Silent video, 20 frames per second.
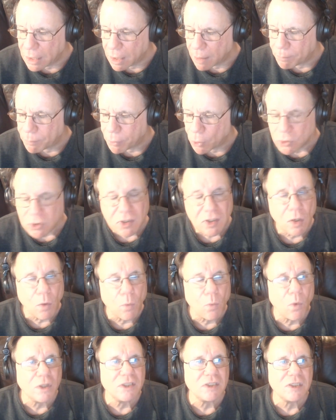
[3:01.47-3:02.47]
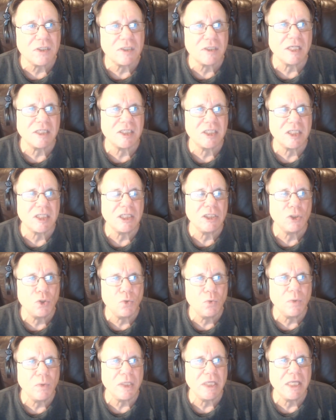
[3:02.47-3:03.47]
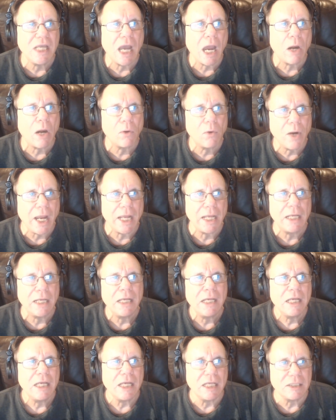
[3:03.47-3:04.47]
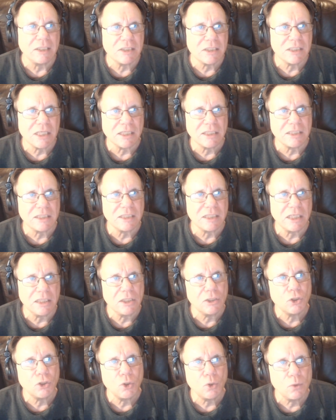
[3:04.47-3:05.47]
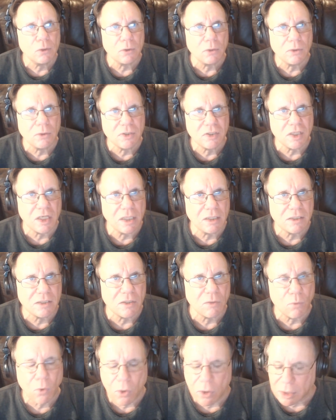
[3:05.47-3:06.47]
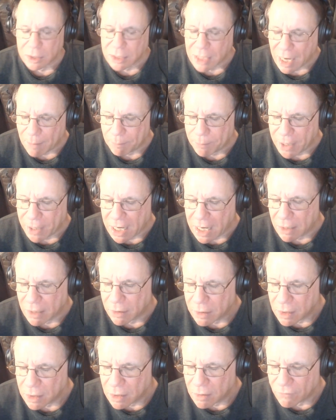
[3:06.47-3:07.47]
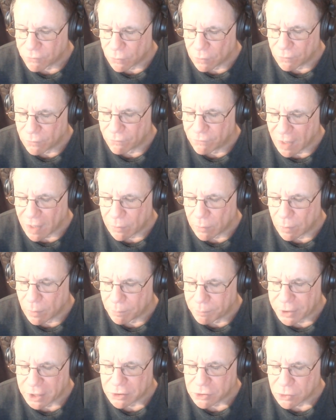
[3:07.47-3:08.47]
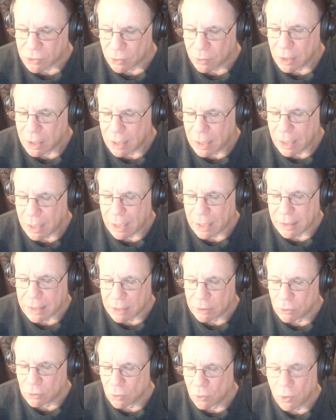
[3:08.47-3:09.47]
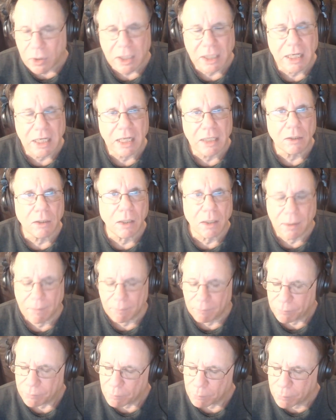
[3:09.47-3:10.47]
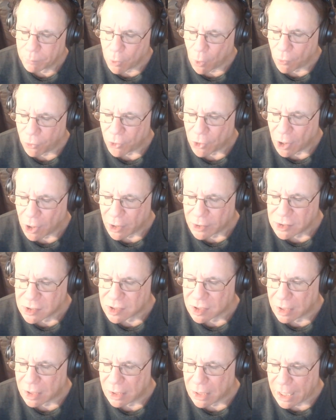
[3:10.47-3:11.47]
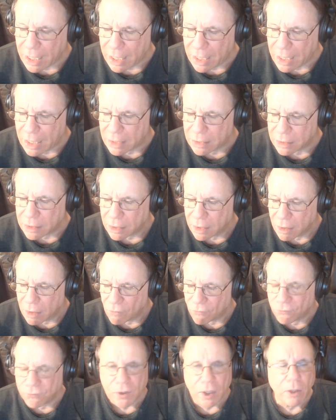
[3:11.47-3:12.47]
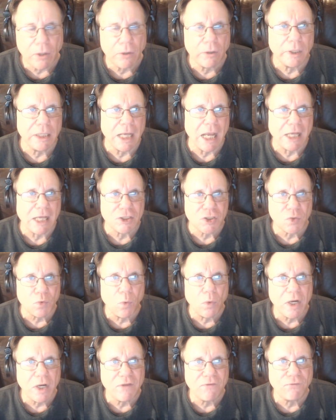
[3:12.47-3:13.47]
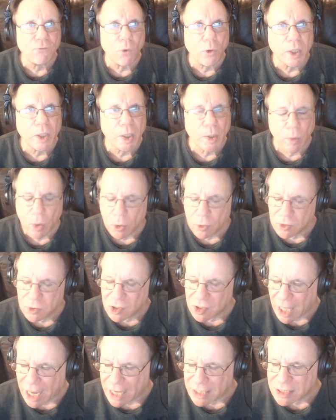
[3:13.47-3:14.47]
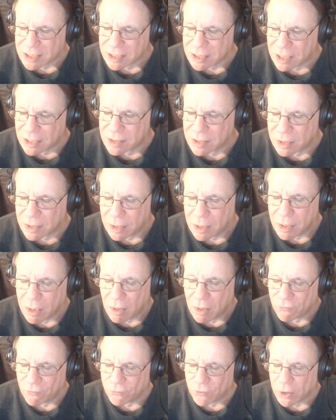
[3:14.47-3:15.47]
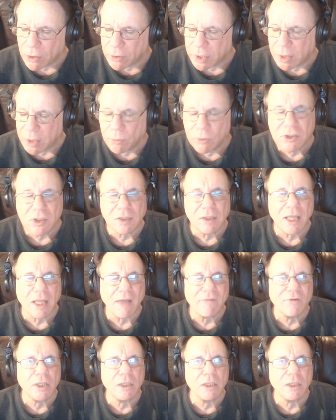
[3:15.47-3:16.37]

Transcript: posted a 1.62 ERA in 16 2/3 innings of work. Not bad for the veteran pitcher. And then you're looking at both Hudson and Flaherty as 24-year-olds last season. Flaherty was 11-8